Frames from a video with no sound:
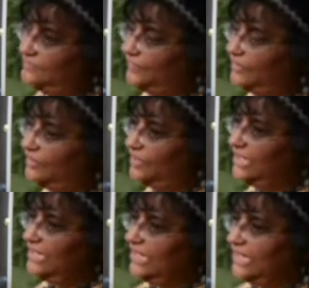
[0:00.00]
for
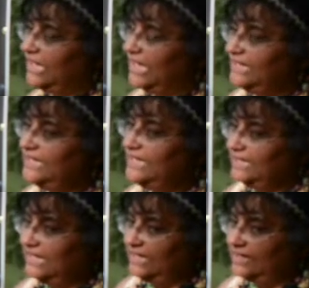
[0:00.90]

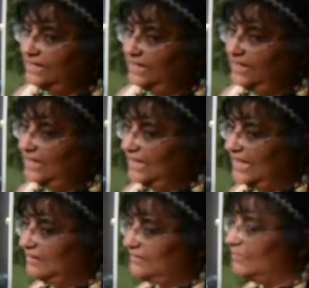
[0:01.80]
heating
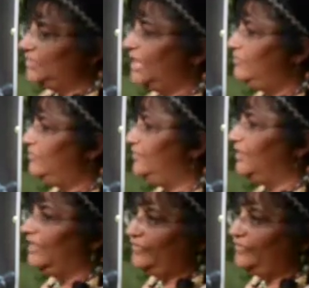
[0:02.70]
and sometimes
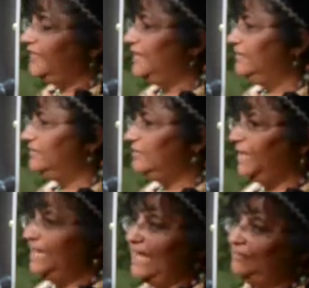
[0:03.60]
for other things that
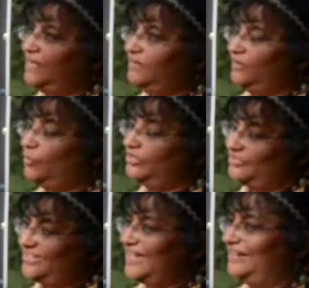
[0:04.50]
might happen in the
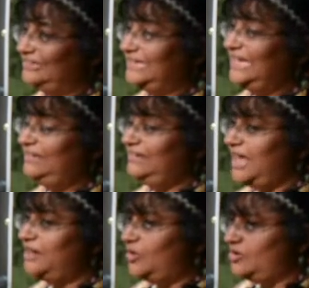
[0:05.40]
wintertime, because it gets
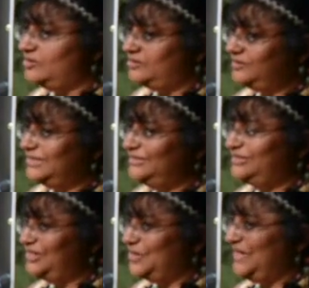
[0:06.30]
kind of cold and
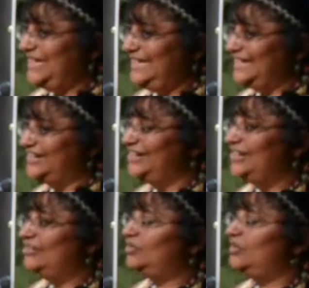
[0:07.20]
snowy here. Yeah.
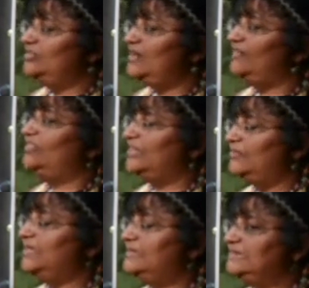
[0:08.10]
So we do have
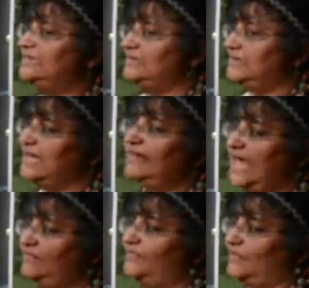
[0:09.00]
some assistance like
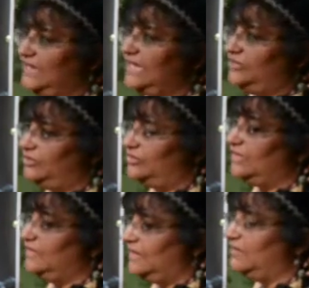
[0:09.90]
that for the
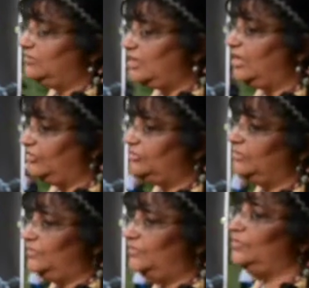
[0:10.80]
elders, and then the
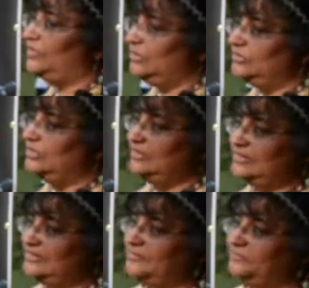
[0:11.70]
scholarships for students.